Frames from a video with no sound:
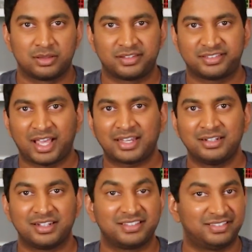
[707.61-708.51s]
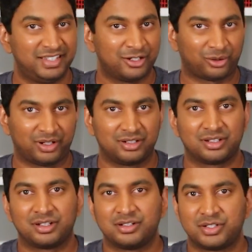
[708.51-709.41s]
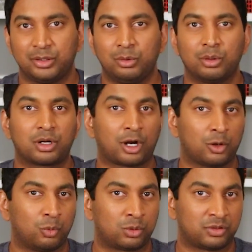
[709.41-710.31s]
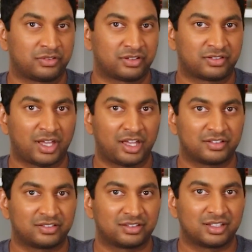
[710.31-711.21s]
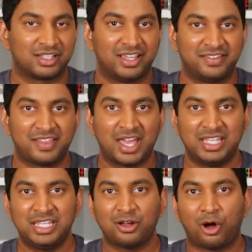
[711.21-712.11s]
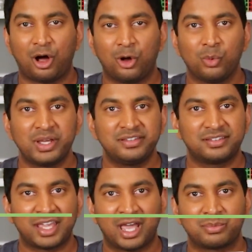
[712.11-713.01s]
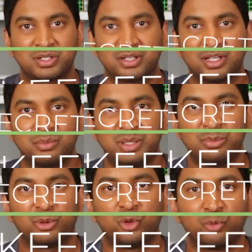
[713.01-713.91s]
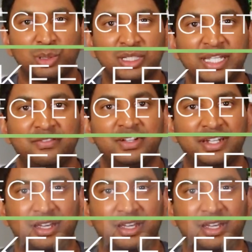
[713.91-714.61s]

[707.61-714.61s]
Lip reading: The second secret to Kurt Warner's success is that he always kept people who believed in